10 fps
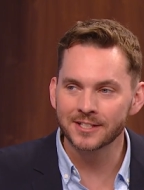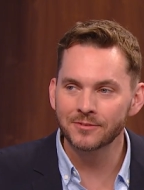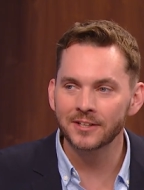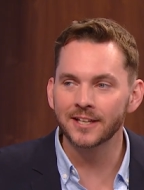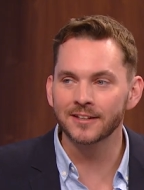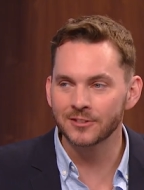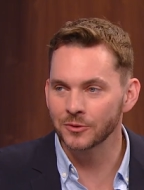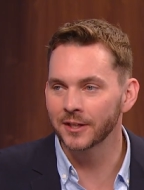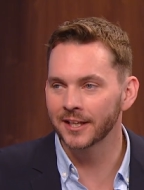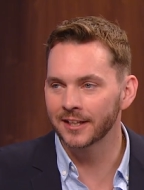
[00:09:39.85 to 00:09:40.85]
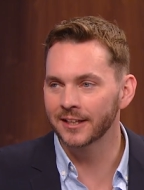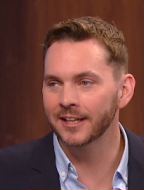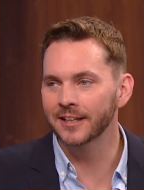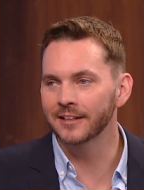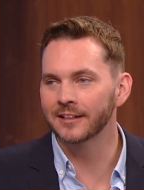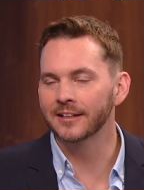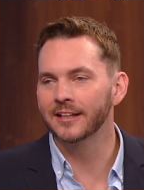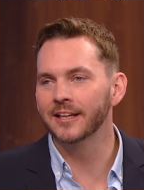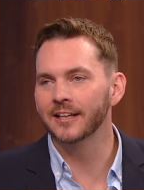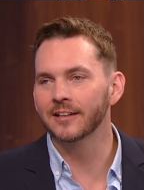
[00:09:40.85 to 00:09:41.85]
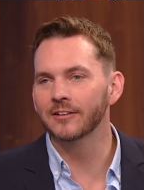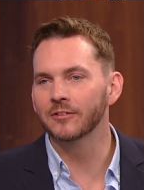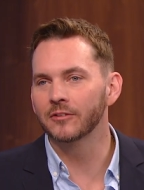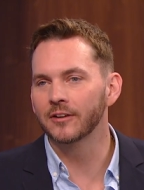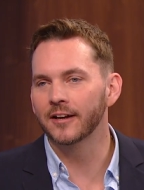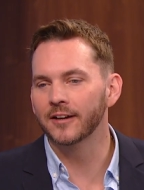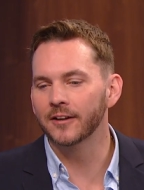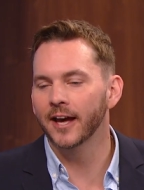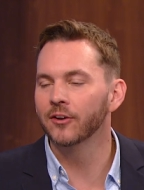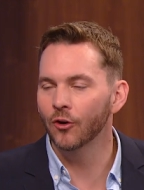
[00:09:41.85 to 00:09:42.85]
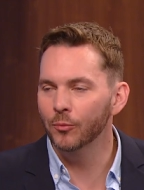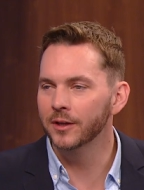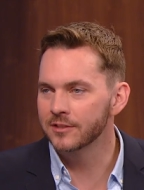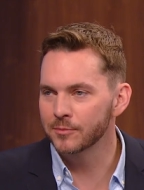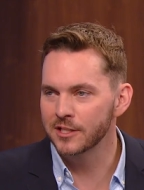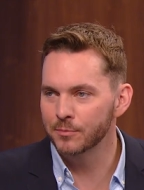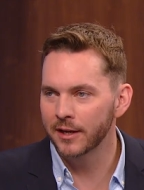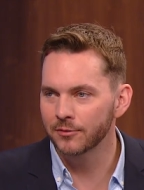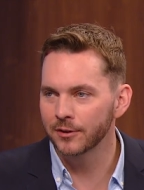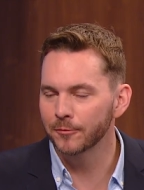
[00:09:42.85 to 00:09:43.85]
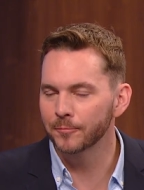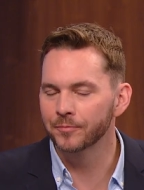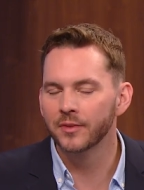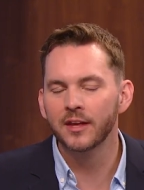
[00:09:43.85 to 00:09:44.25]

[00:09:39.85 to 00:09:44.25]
activity, right, than doing it in, in, uh, at home in somebody's bedroom.